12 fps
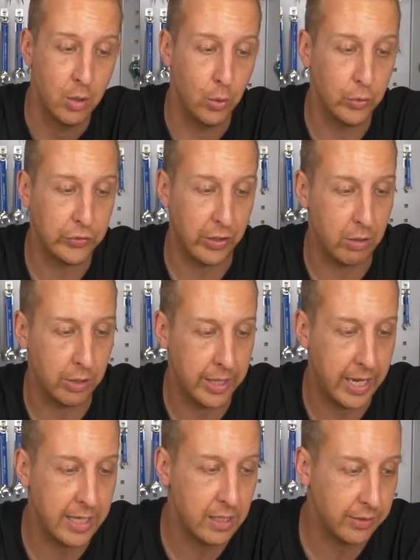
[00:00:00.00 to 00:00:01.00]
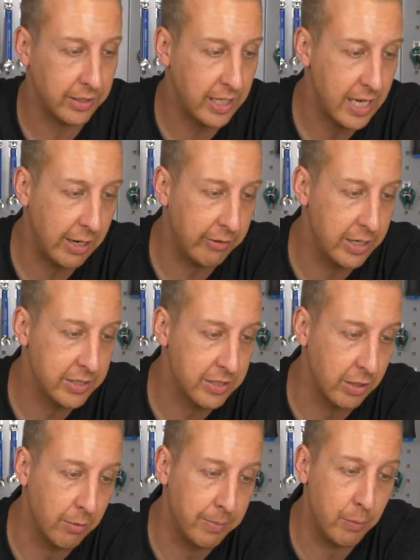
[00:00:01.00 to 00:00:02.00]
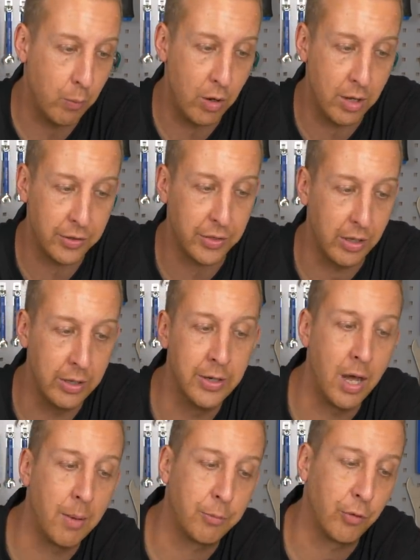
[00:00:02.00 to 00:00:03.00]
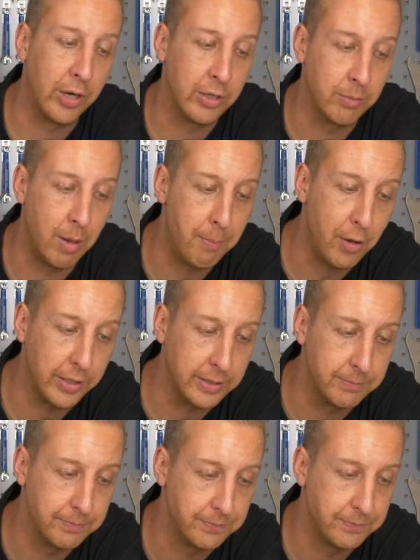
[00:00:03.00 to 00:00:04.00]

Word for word: Also, are there any other key areas that would be worth an upgrade on my bike?